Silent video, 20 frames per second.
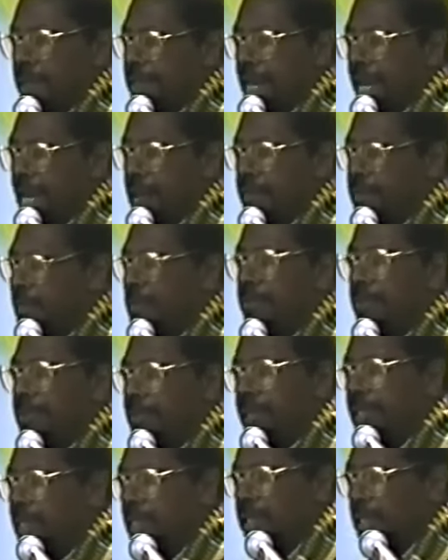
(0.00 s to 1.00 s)
a terrible
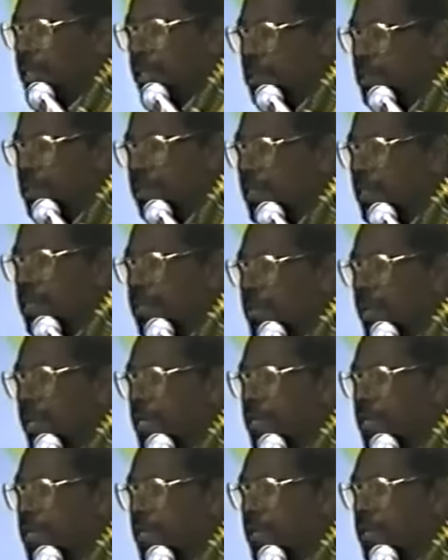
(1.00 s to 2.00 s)
misleading
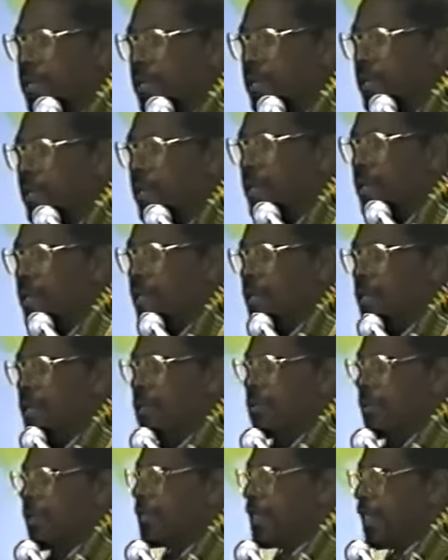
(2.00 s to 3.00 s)
situation.
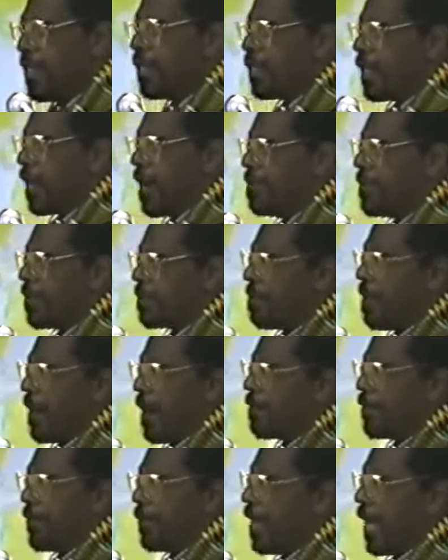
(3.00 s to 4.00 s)
Because income and
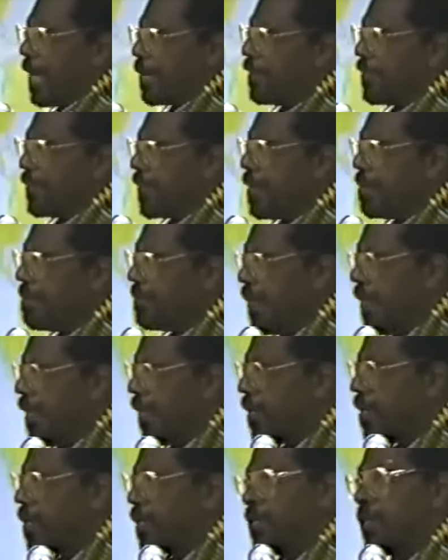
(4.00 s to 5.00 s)
wealth are not the same
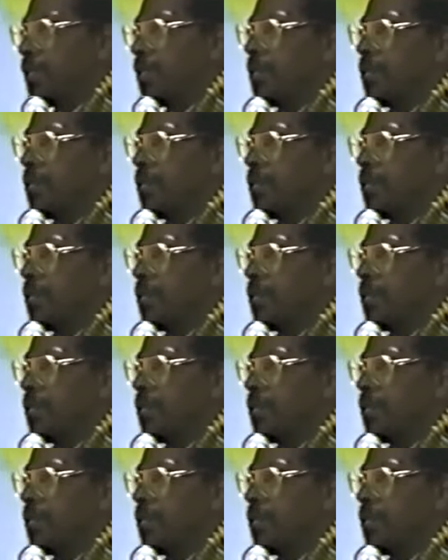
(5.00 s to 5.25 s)
thing.